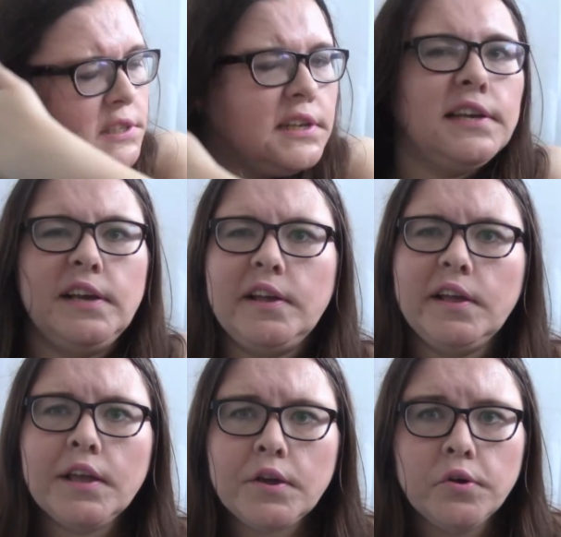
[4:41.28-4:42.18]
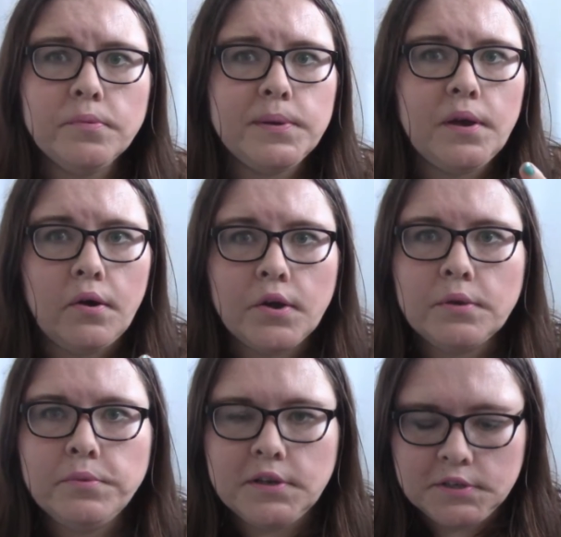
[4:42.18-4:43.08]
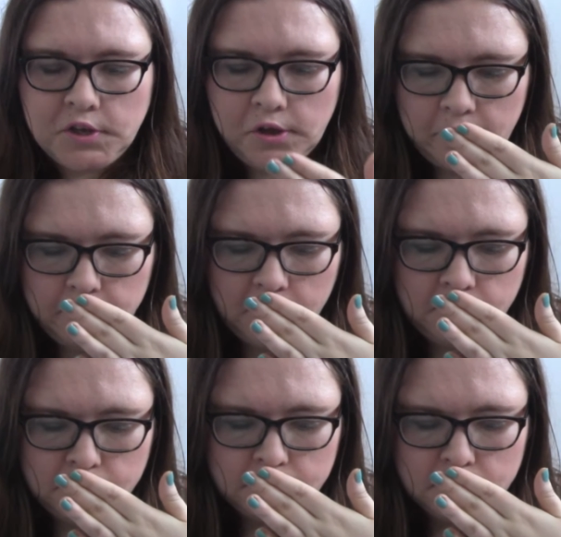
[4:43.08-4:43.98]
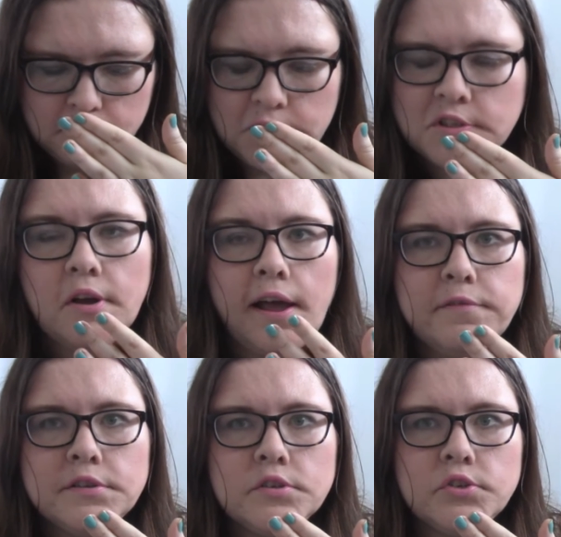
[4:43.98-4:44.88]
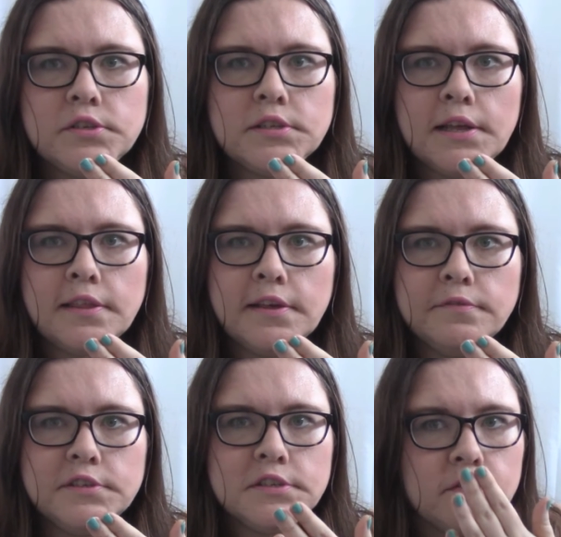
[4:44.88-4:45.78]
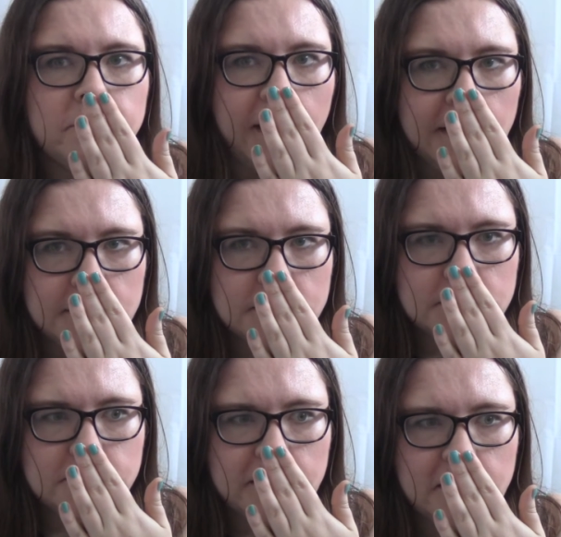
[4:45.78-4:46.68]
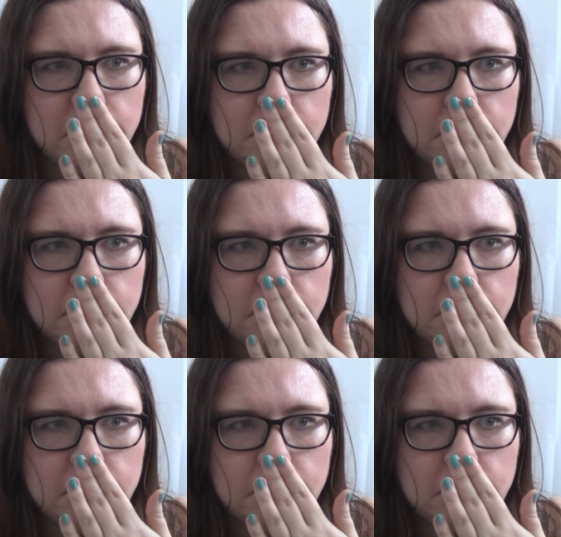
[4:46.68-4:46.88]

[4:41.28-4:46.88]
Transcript: like, it could be argued that it's herbal, but it's got ever such a slight thing of disinfectant to me.